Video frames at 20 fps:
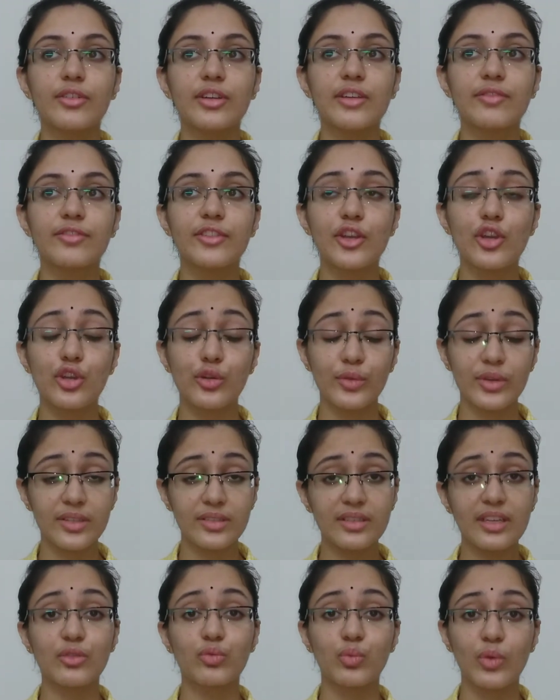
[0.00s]
if the
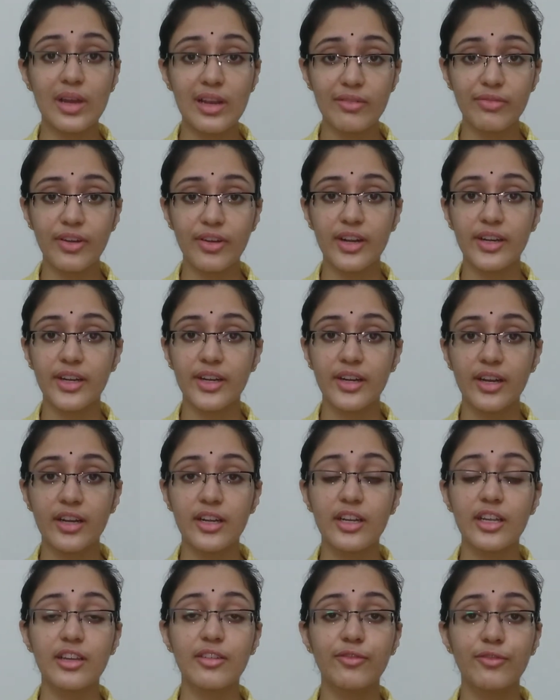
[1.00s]
university is well funded
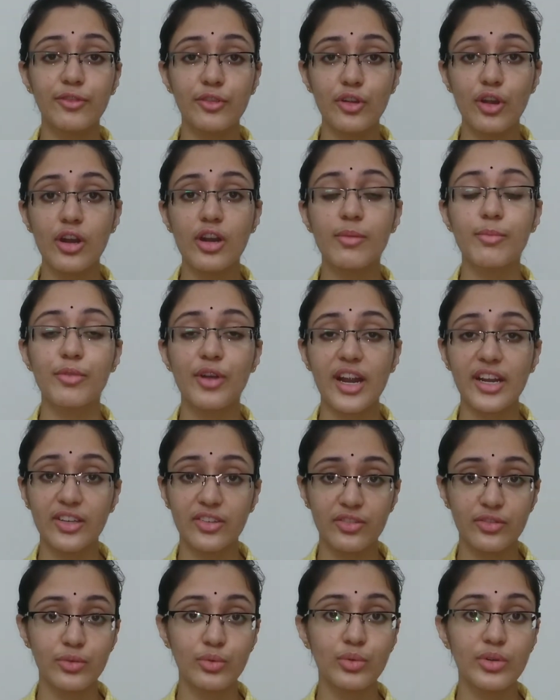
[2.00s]
and if you are a
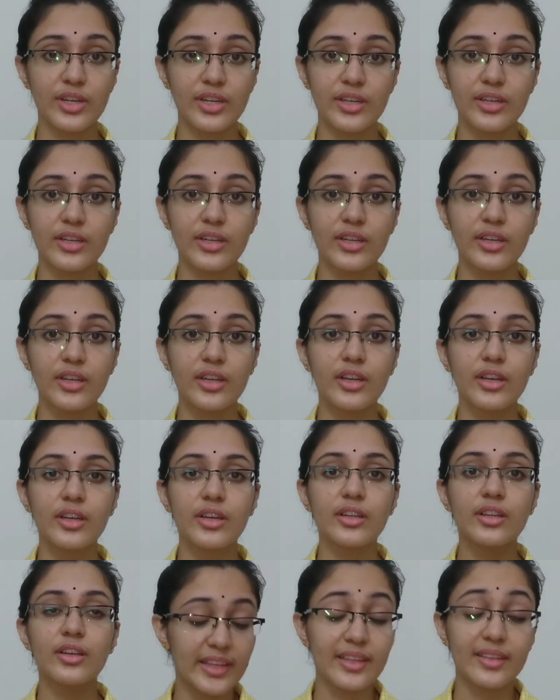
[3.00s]
bright student,
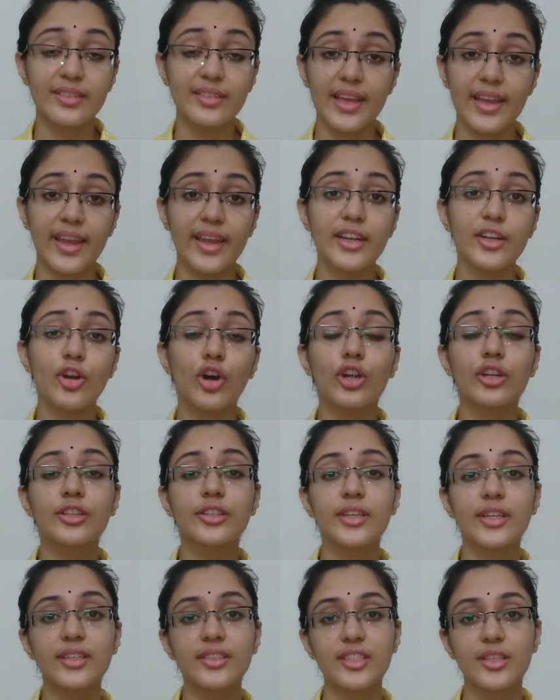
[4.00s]
in the second or
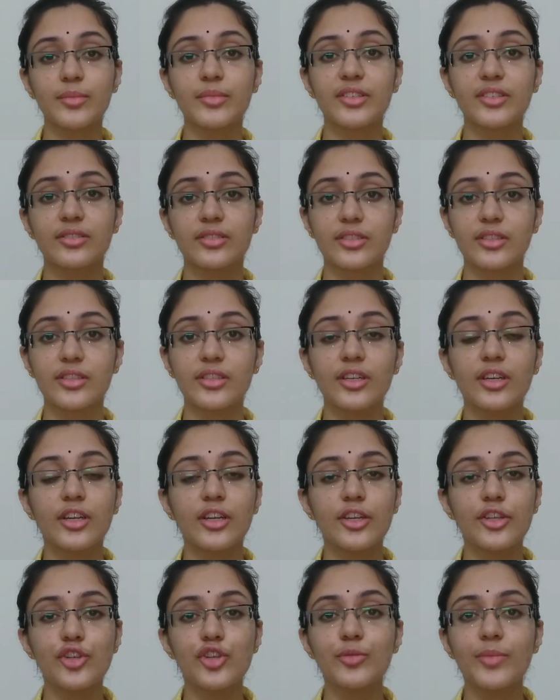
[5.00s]
third semester,
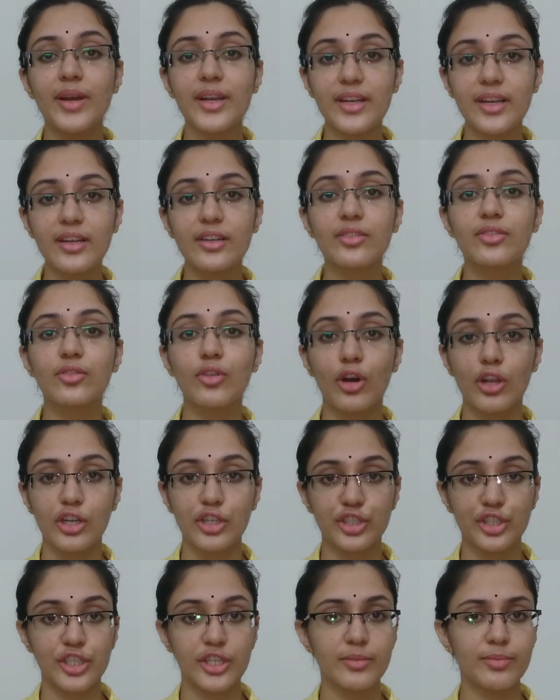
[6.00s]
you might get a
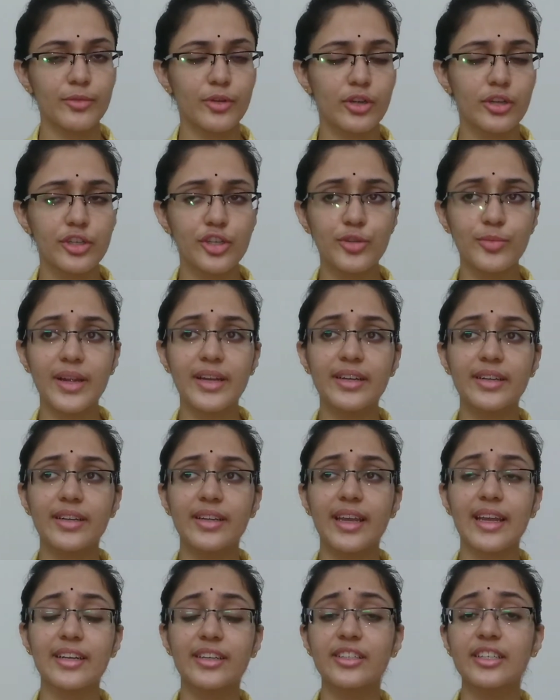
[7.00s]
scholarship or you might
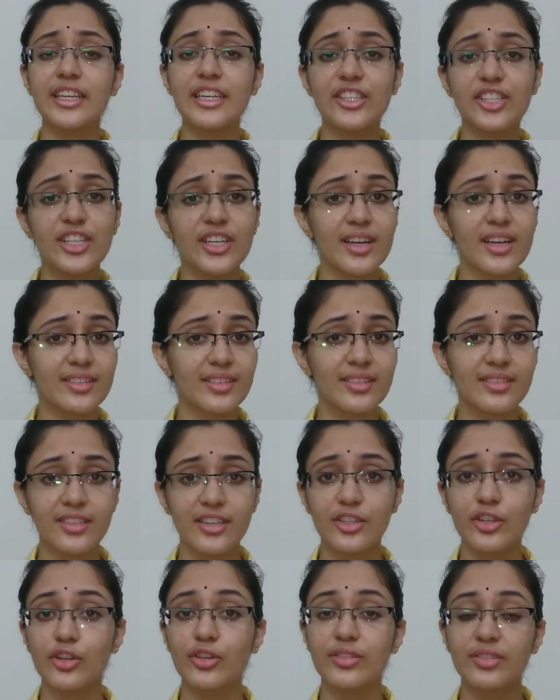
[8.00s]
get a teaching
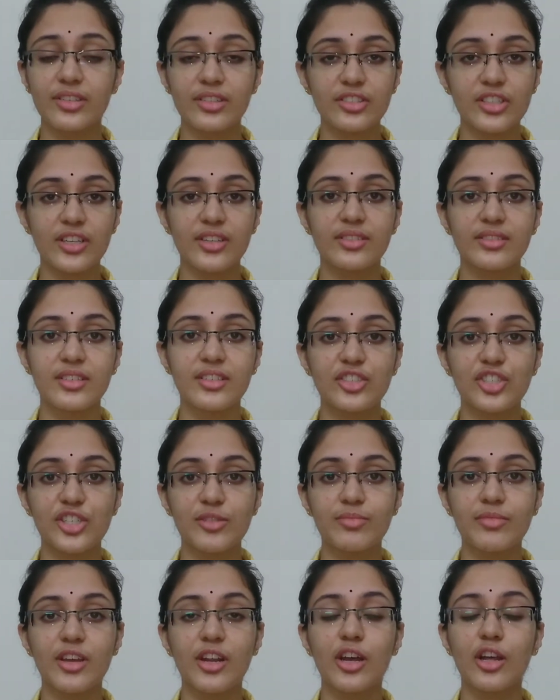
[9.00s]
assistant or research
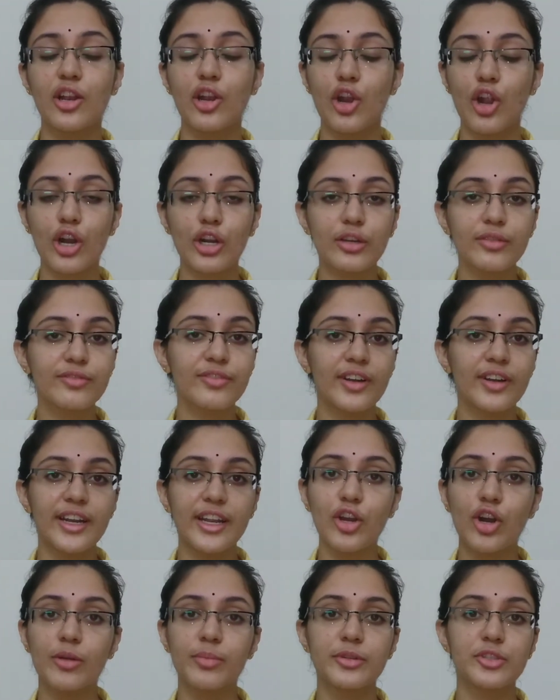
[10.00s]
assistantship. There are a lot of
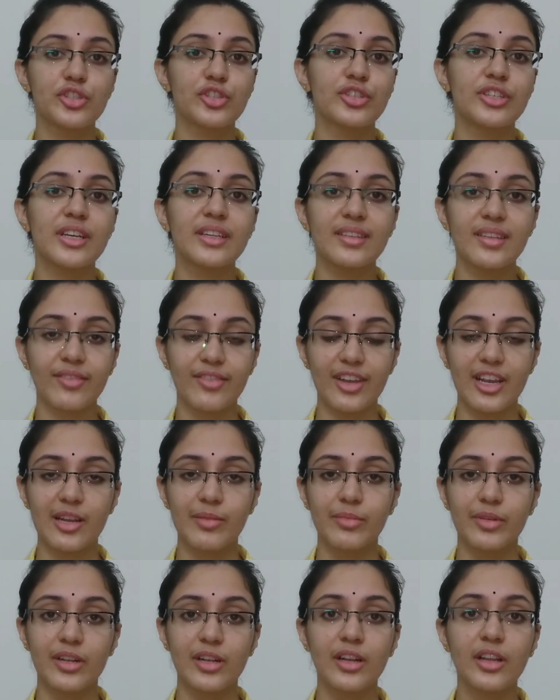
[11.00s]
funding opportunities
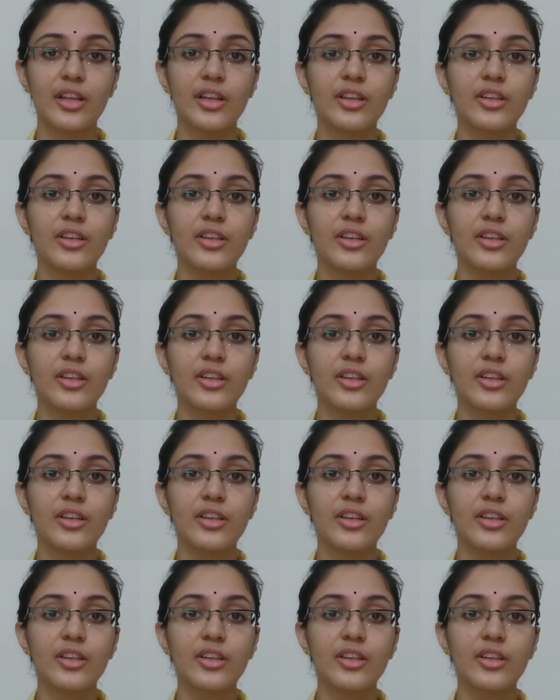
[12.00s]
available.